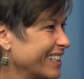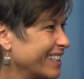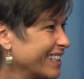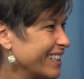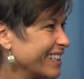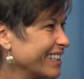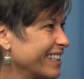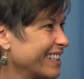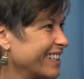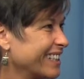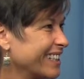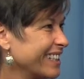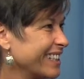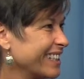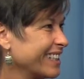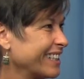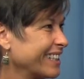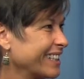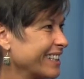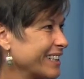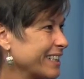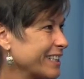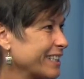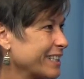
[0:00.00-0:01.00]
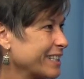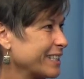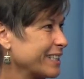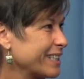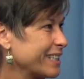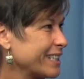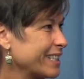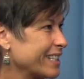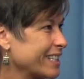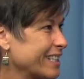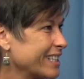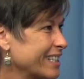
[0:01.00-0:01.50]

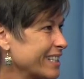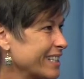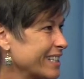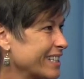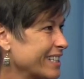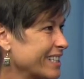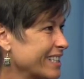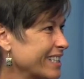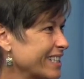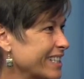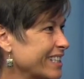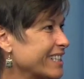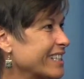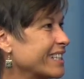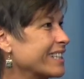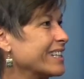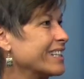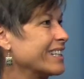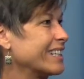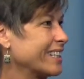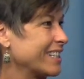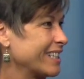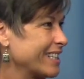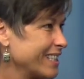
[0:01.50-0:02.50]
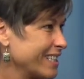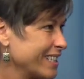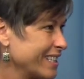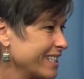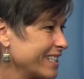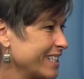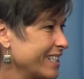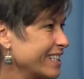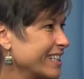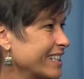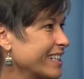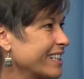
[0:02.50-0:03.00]

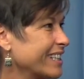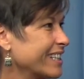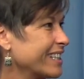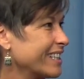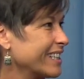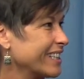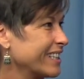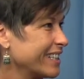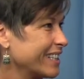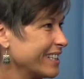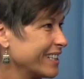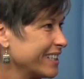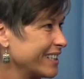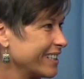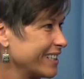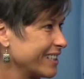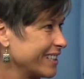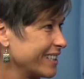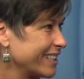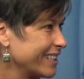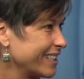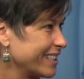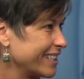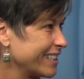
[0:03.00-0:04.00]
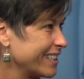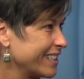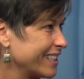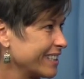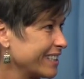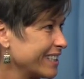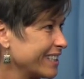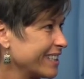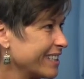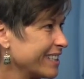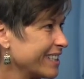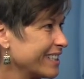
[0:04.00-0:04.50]

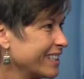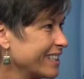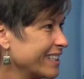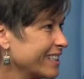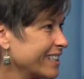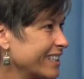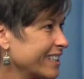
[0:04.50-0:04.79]
(silent)